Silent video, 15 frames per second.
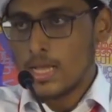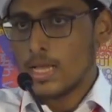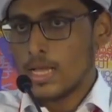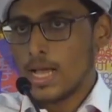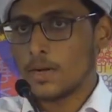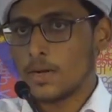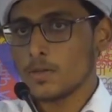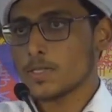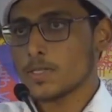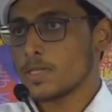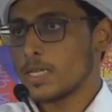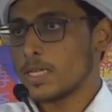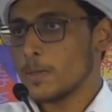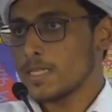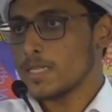And also
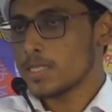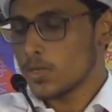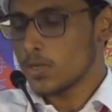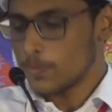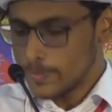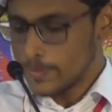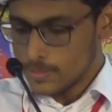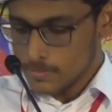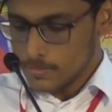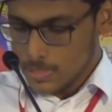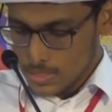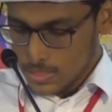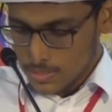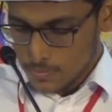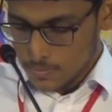there was no
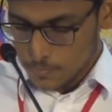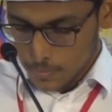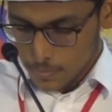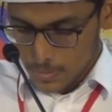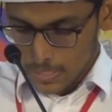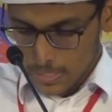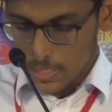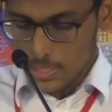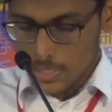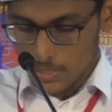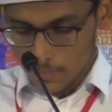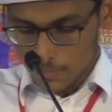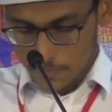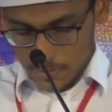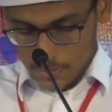permission for any
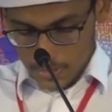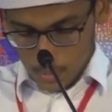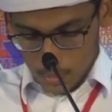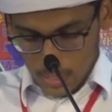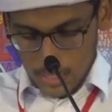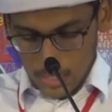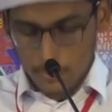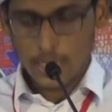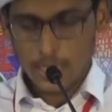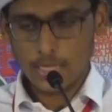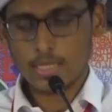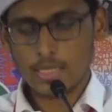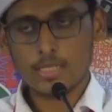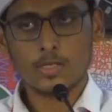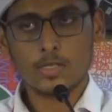of
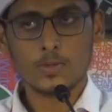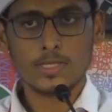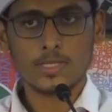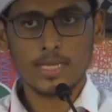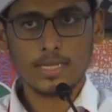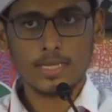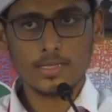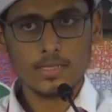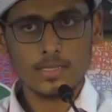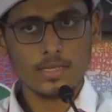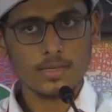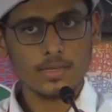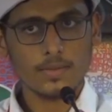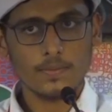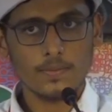Sahaba to change,
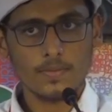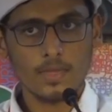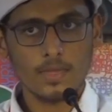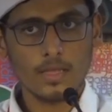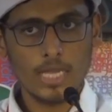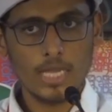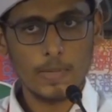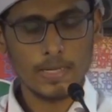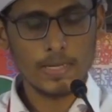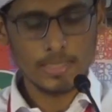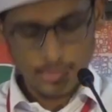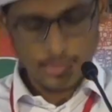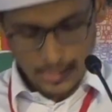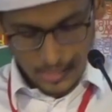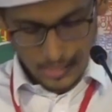even
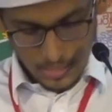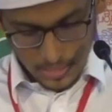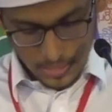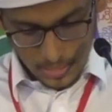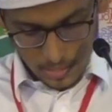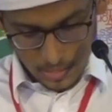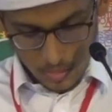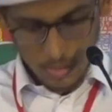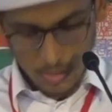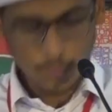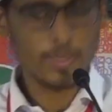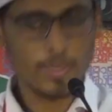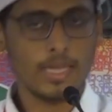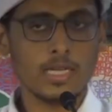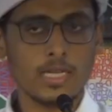in the
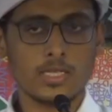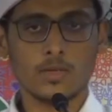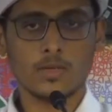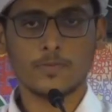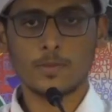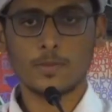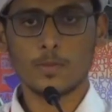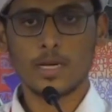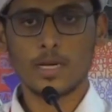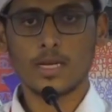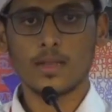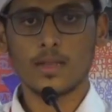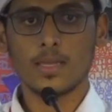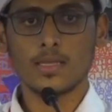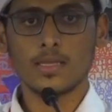codification of Abu Bakr
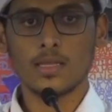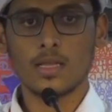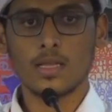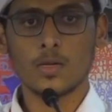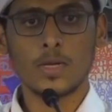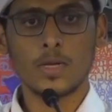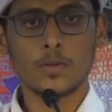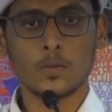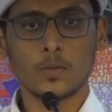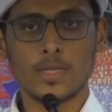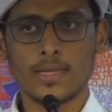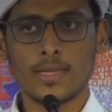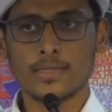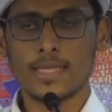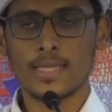radiallahu anhu,
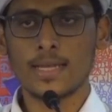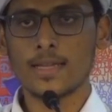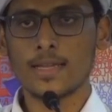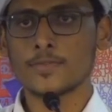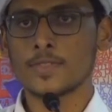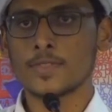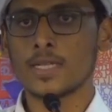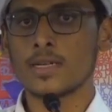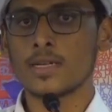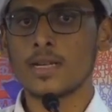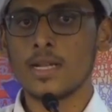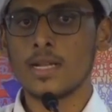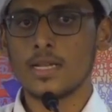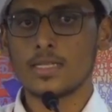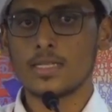then thereafter
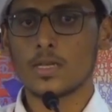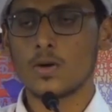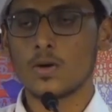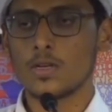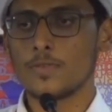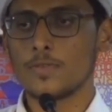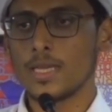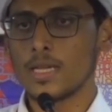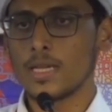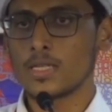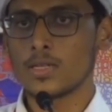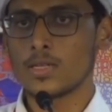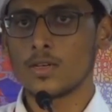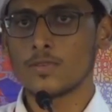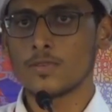in the
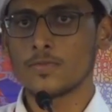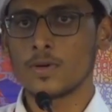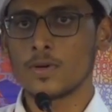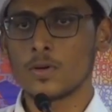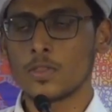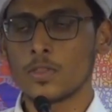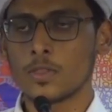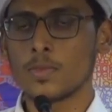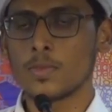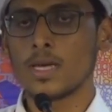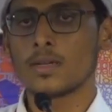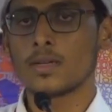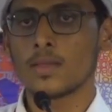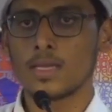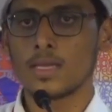codification of
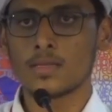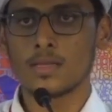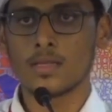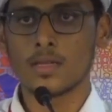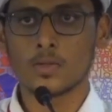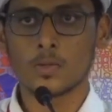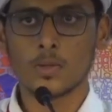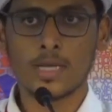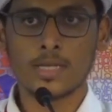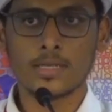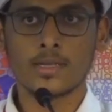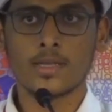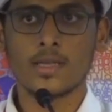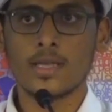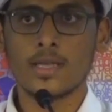Uthman radiallahu anhu.